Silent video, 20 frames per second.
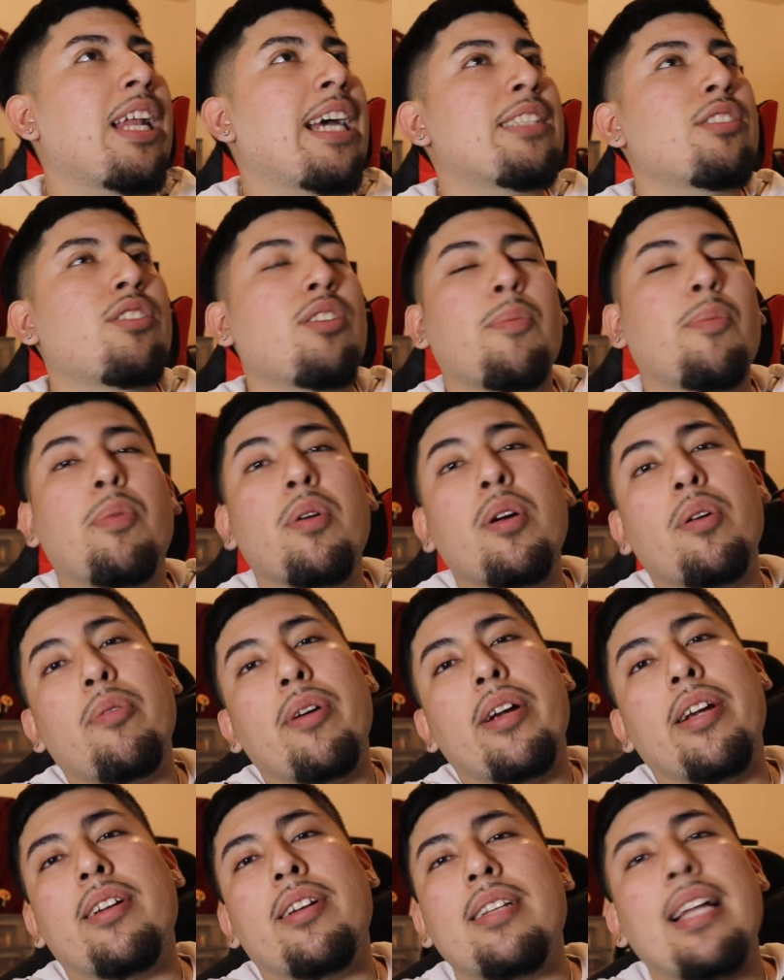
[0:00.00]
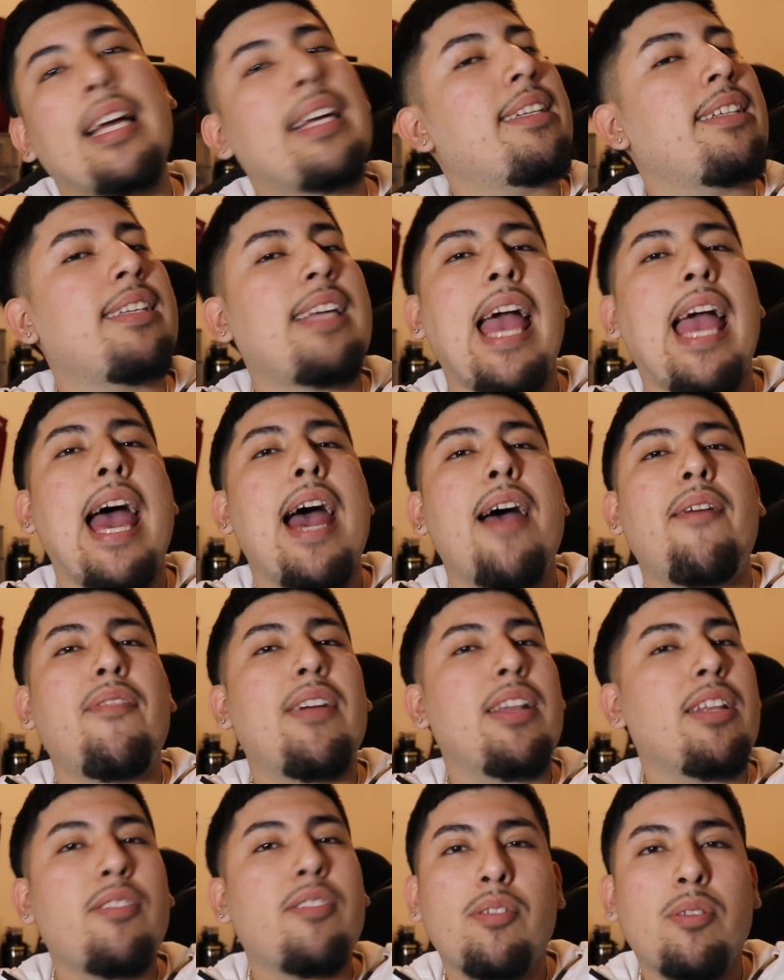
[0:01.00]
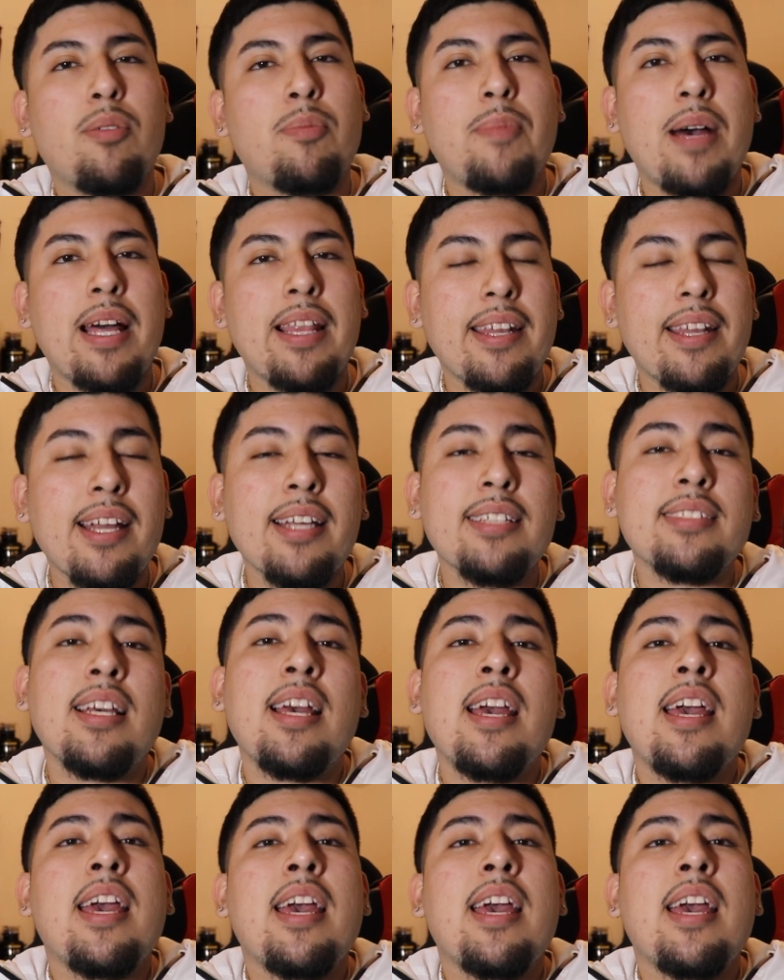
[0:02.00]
like to the point where like ya valió madres.